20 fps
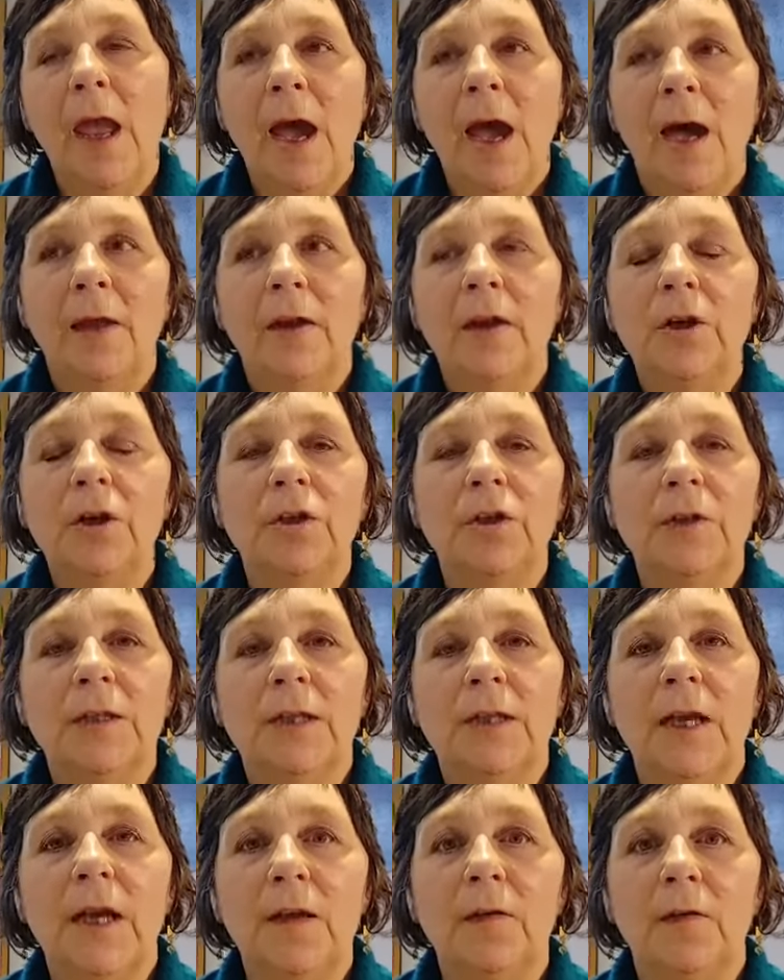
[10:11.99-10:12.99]
And I should
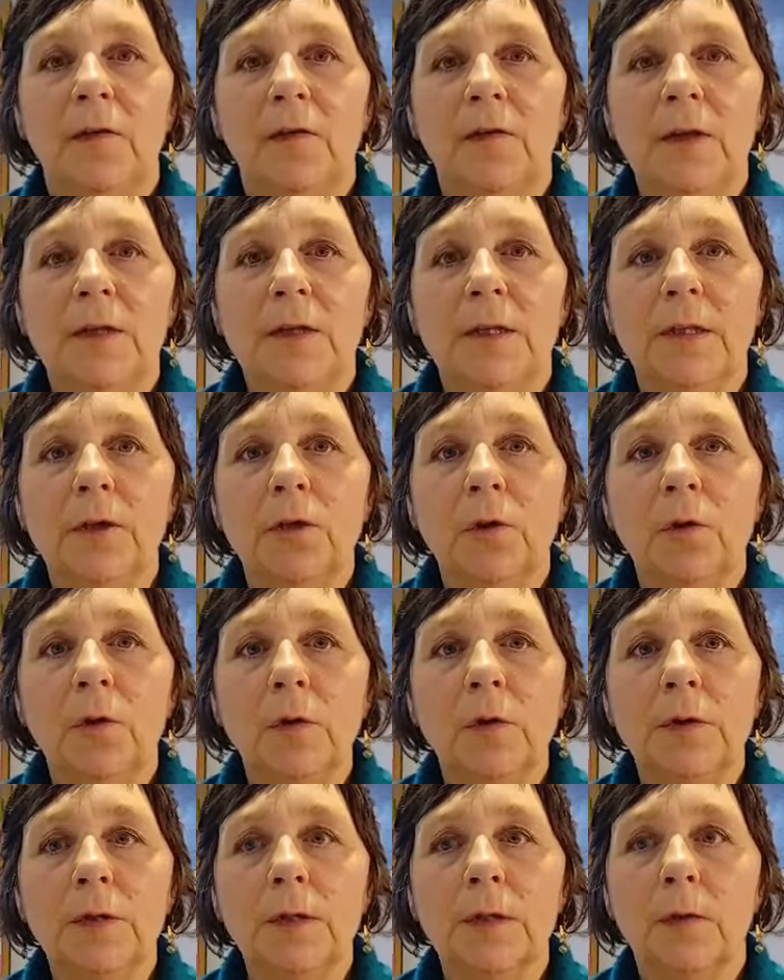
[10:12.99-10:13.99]
say that these are
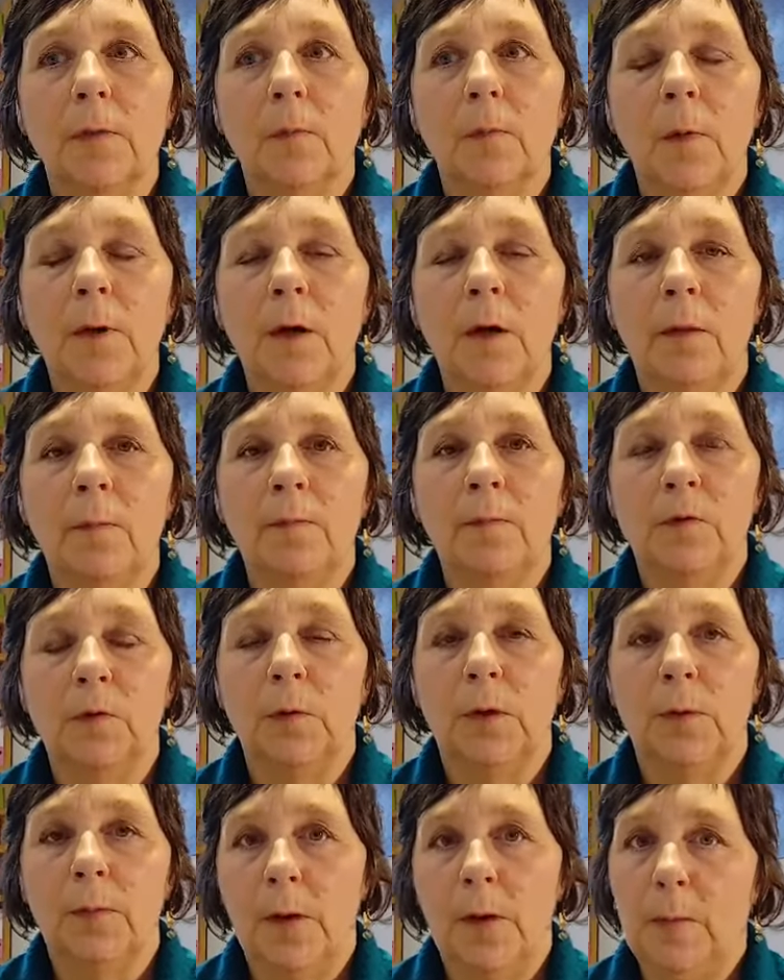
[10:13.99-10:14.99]
not, when I'm
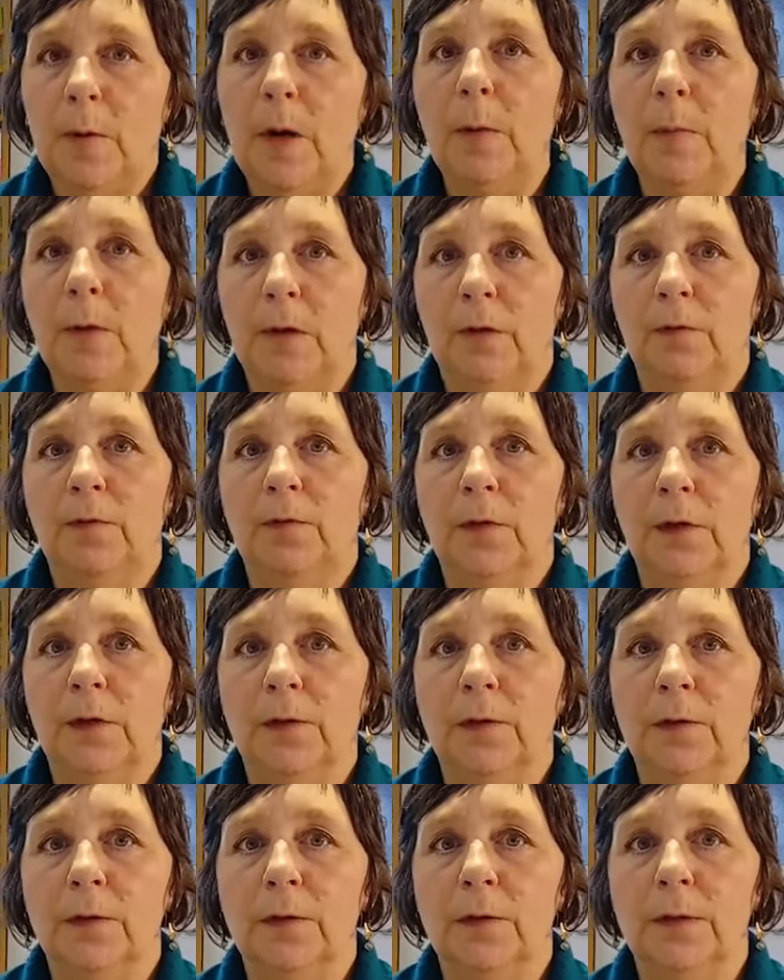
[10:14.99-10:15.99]
talking about public
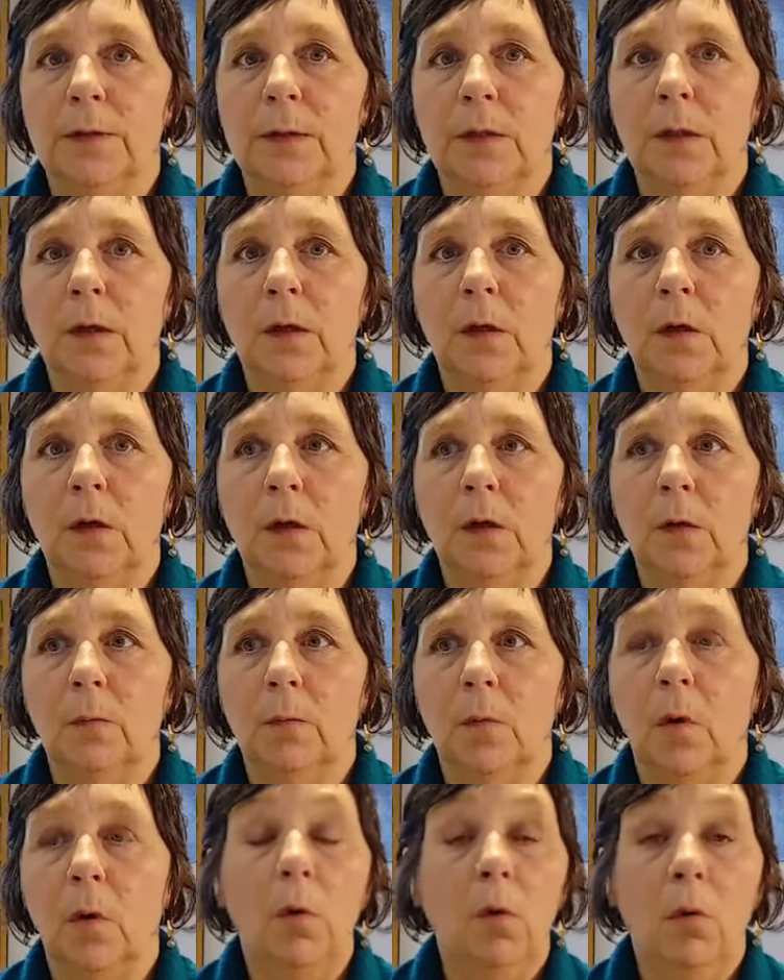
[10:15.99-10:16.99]
figures
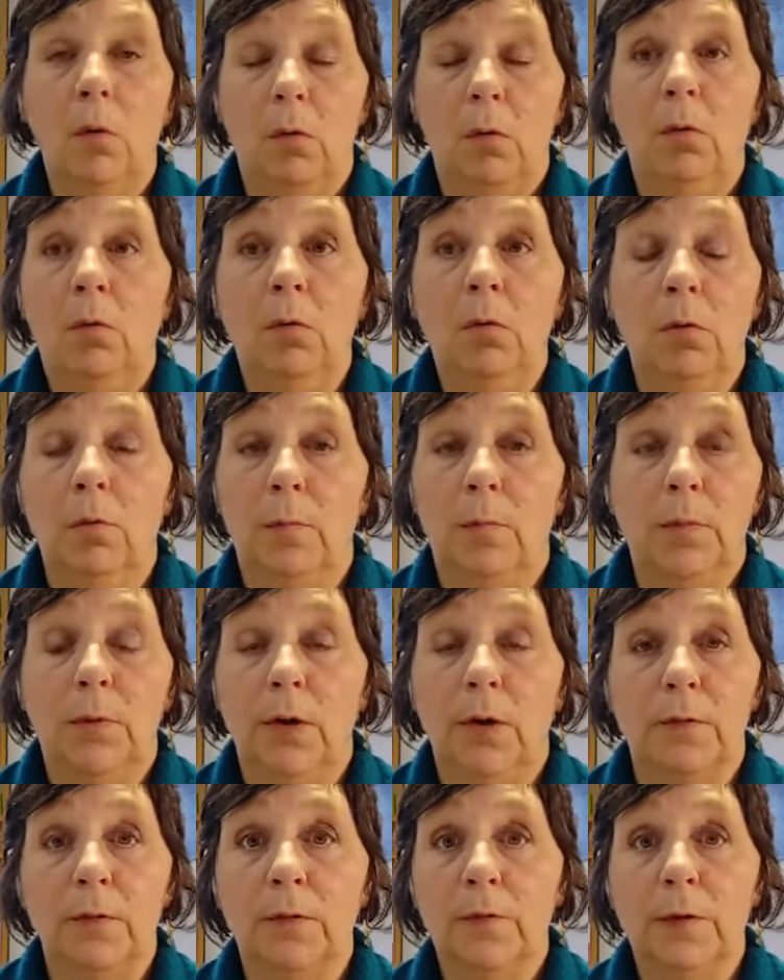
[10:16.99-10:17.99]
or
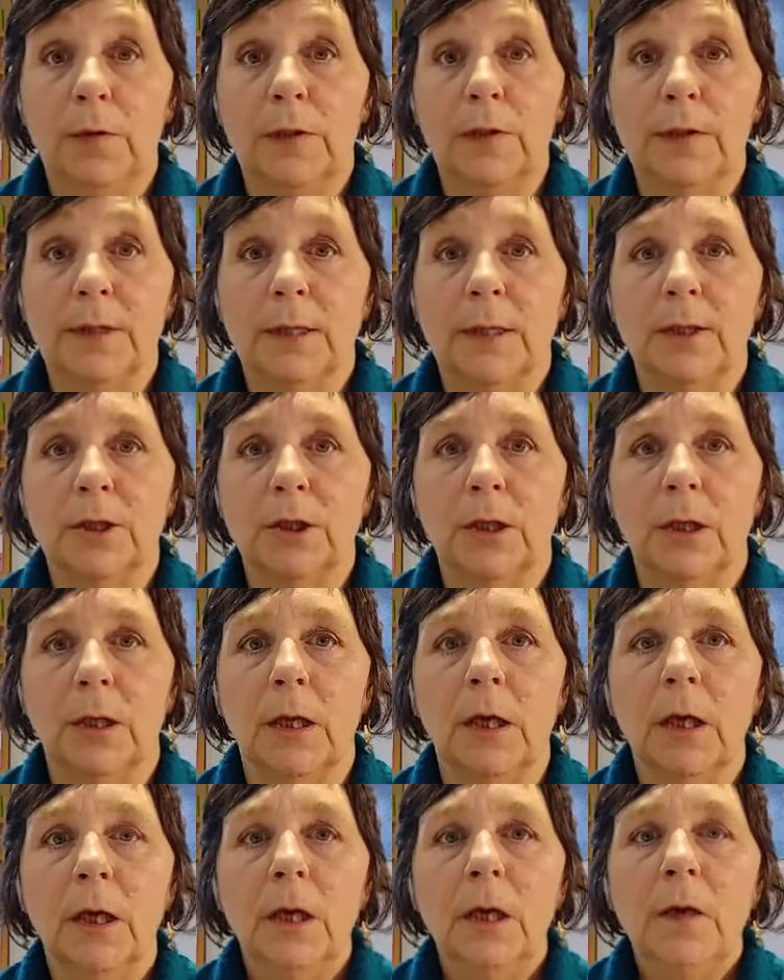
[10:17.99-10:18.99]
private figures,
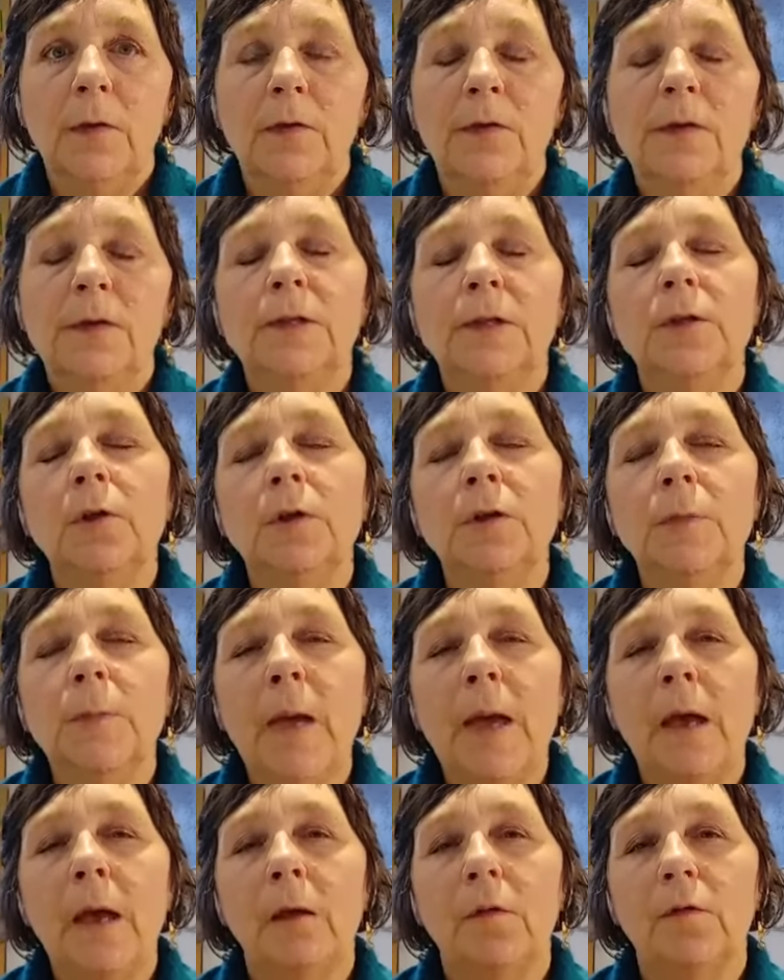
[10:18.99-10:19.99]
actually, this is not
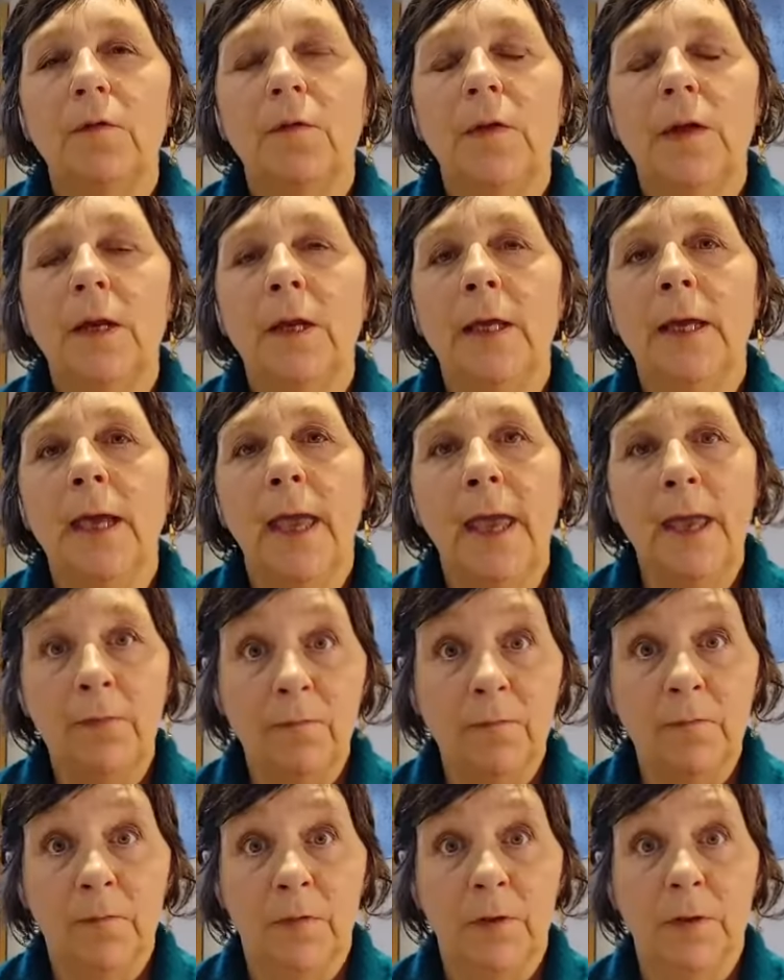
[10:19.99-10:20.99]
about feeling
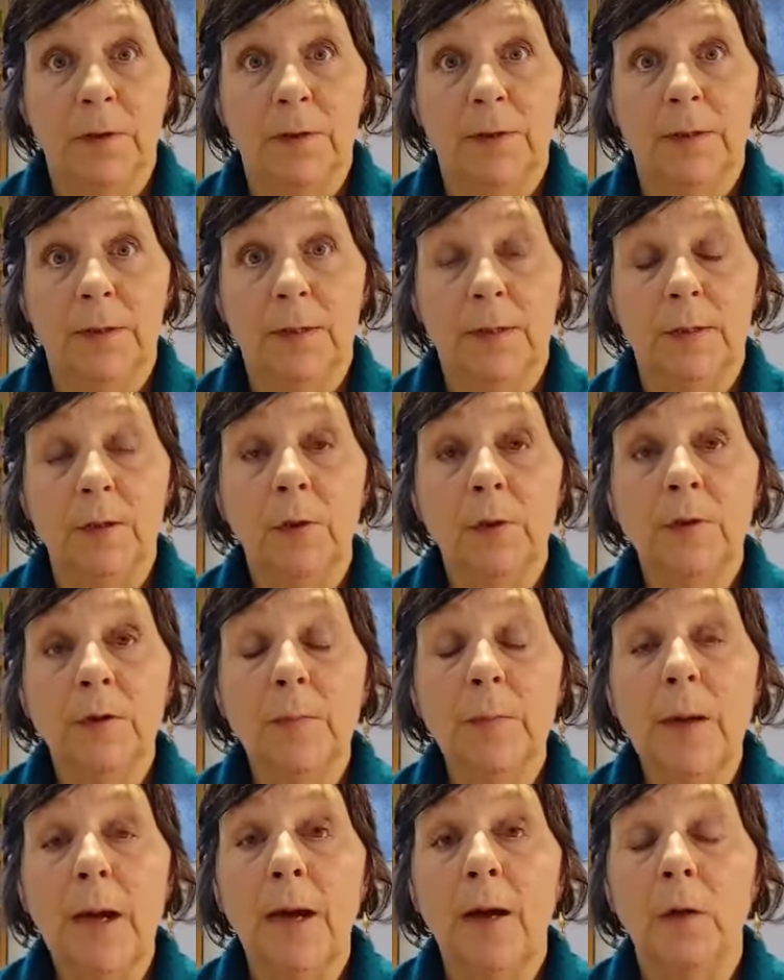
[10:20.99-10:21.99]
envious. It's not
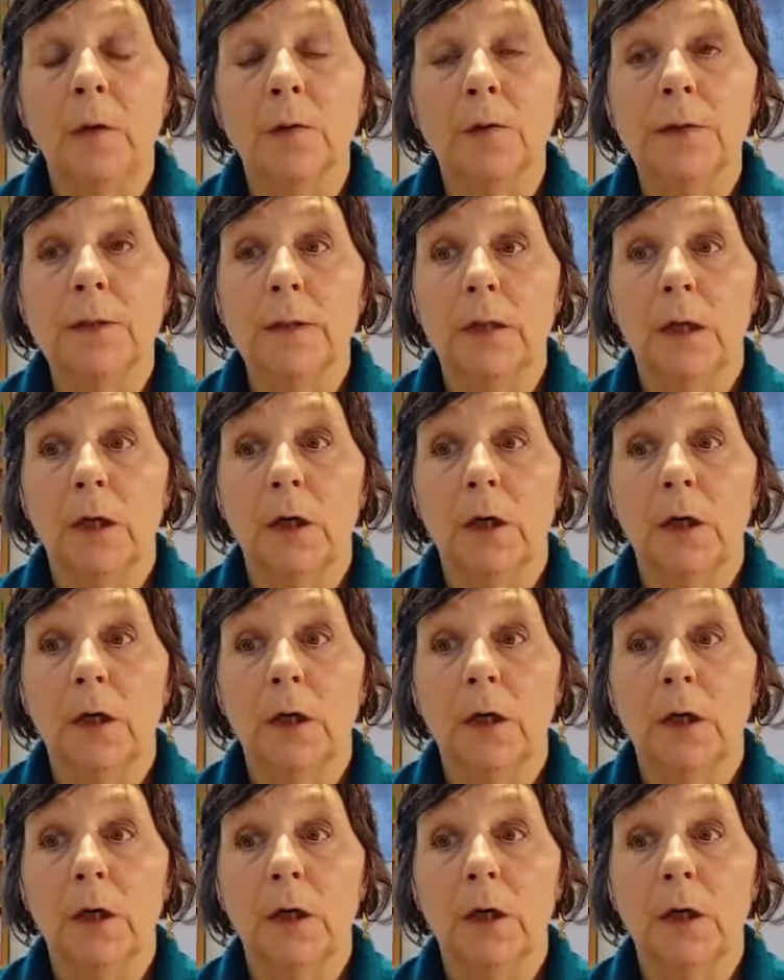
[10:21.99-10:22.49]
about